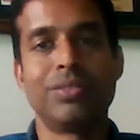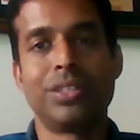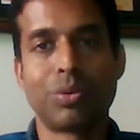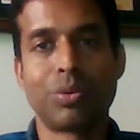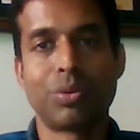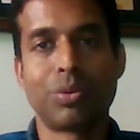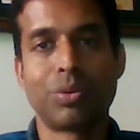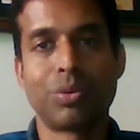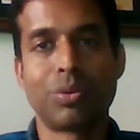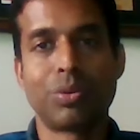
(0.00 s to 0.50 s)
I
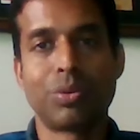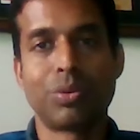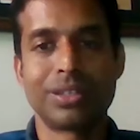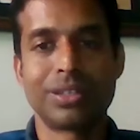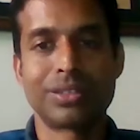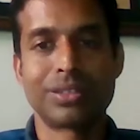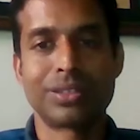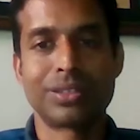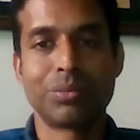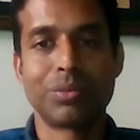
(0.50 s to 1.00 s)
think
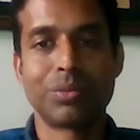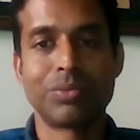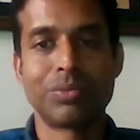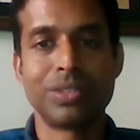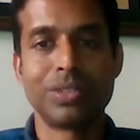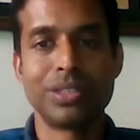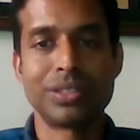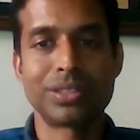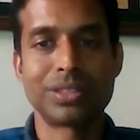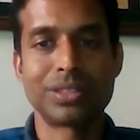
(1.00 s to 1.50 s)

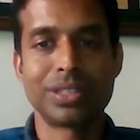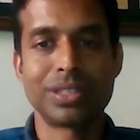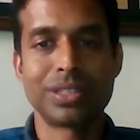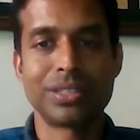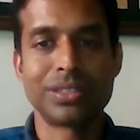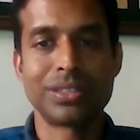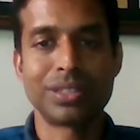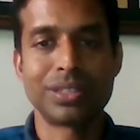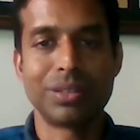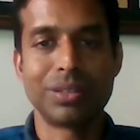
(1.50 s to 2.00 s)
some
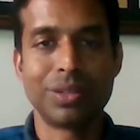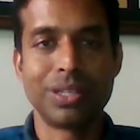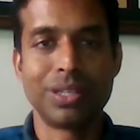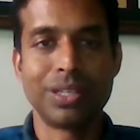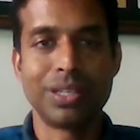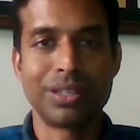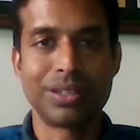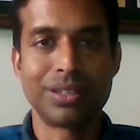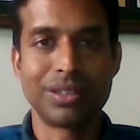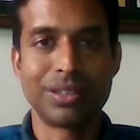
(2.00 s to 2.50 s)
things are
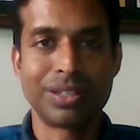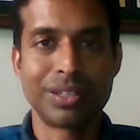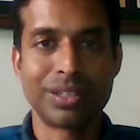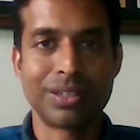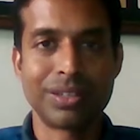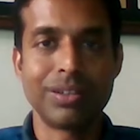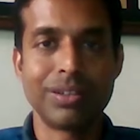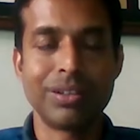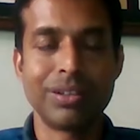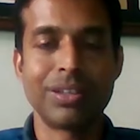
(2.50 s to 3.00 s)
very
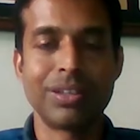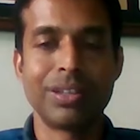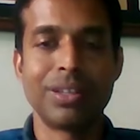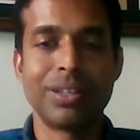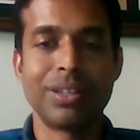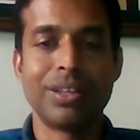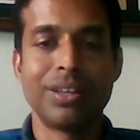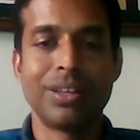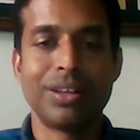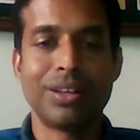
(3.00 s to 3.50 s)
critical.
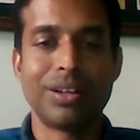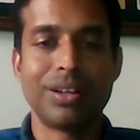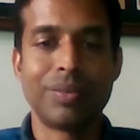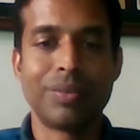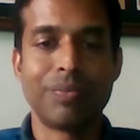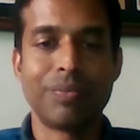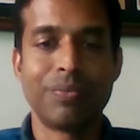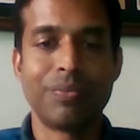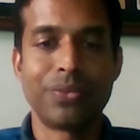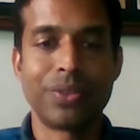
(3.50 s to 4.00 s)

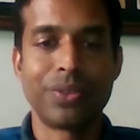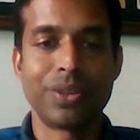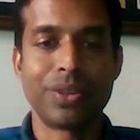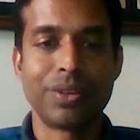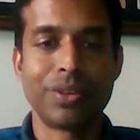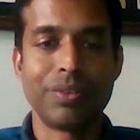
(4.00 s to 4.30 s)
Um,